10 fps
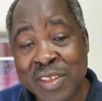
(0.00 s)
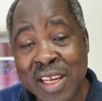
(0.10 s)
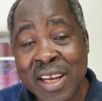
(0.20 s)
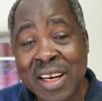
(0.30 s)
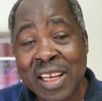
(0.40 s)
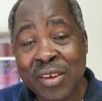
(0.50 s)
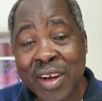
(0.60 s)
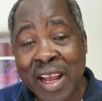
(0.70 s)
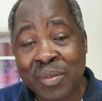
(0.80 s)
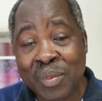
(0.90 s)
Secondly, you
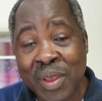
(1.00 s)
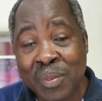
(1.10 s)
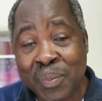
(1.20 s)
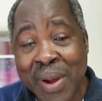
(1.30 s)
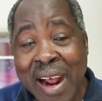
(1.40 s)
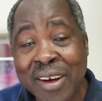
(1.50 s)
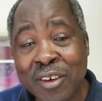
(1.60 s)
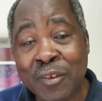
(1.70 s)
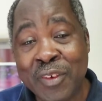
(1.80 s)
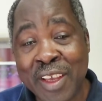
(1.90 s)
can be
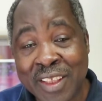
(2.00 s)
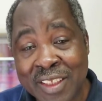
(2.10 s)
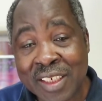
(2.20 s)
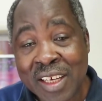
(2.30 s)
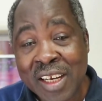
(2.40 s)
part of it.